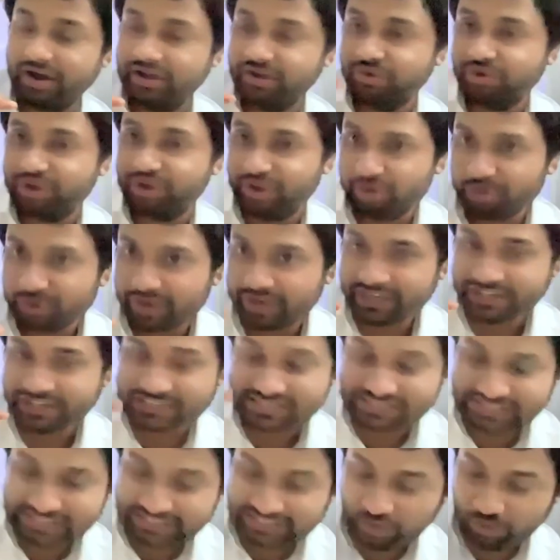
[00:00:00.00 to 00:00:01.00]
you can
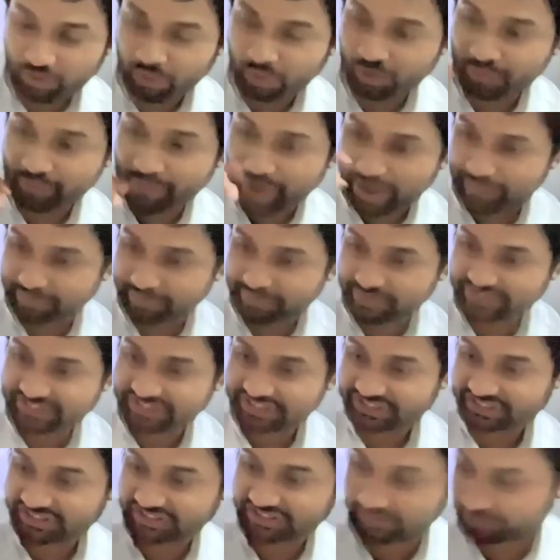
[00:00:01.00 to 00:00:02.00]
see the whole mapping
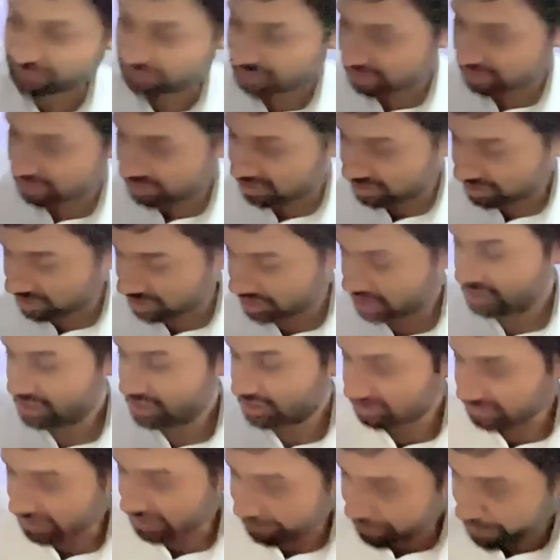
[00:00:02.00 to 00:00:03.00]
system, the
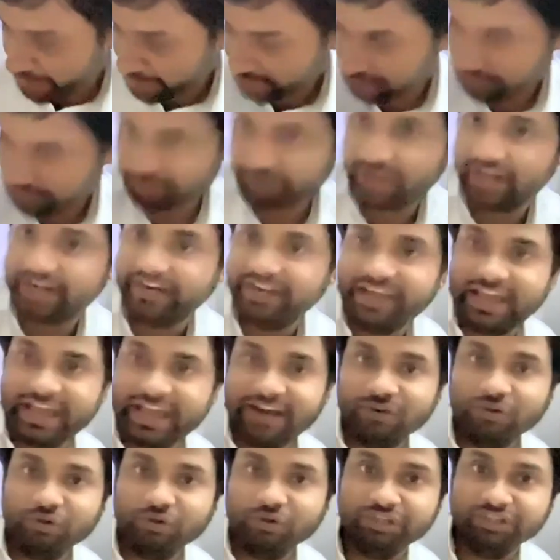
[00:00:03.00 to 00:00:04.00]
path planning
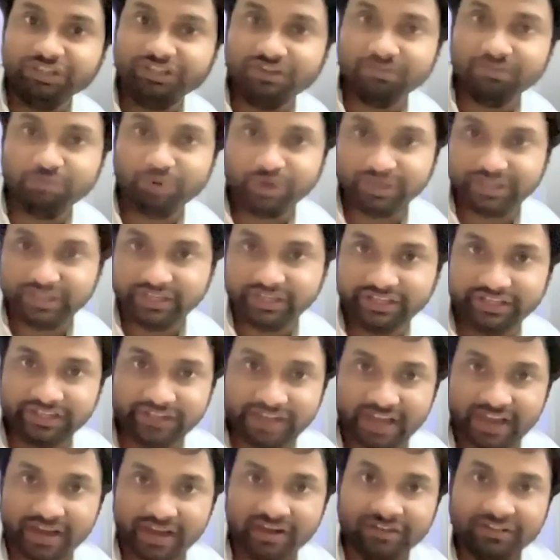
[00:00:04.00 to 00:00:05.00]
algorithm working,
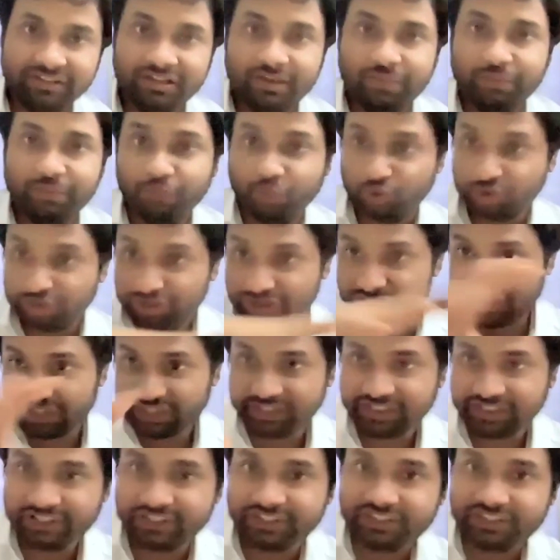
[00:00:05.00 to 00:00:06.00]
and the
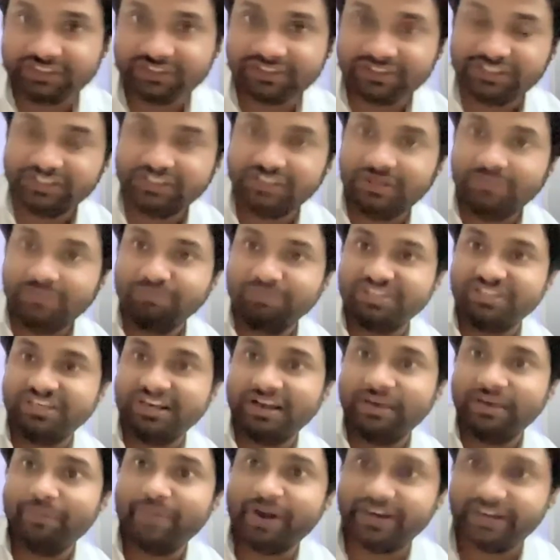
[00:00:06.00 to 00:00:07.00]
positioning system, the
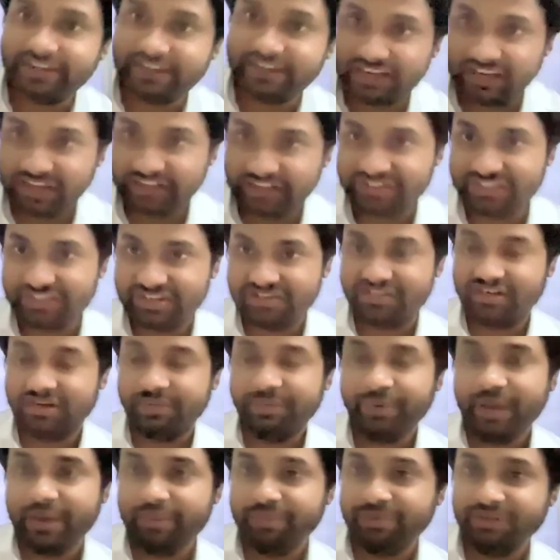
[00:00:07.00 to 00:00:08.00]
slammatic
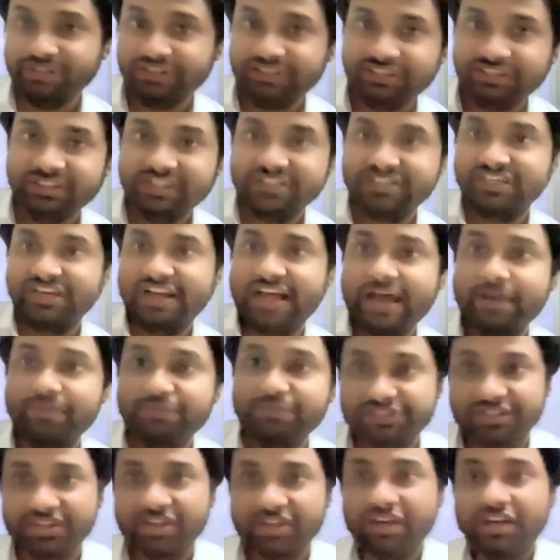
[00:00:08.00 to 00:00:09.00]
system, everything. The slam
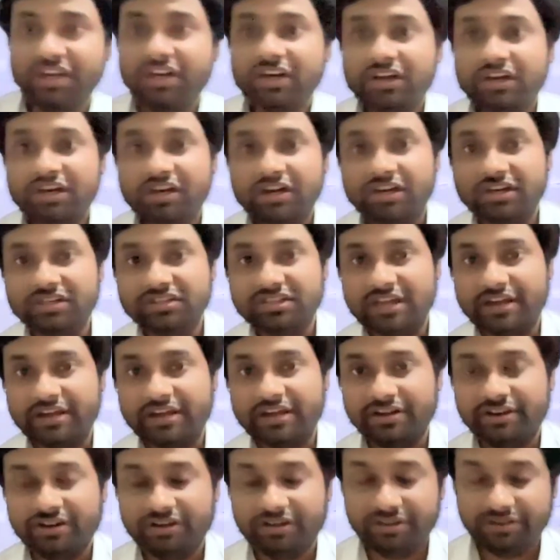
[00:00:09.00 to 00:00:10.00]
is the
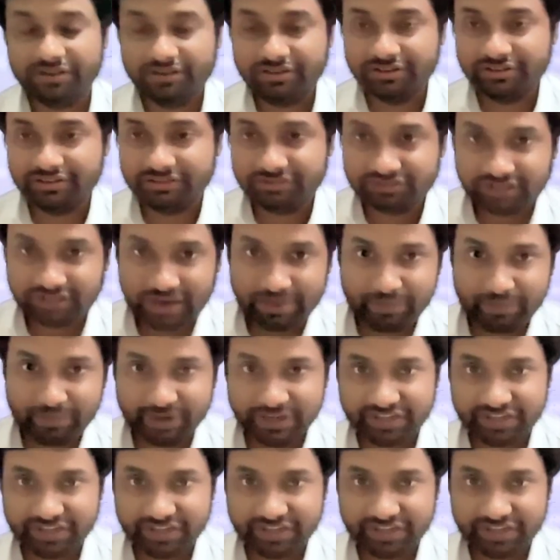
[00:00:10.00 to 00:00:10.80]
slammatic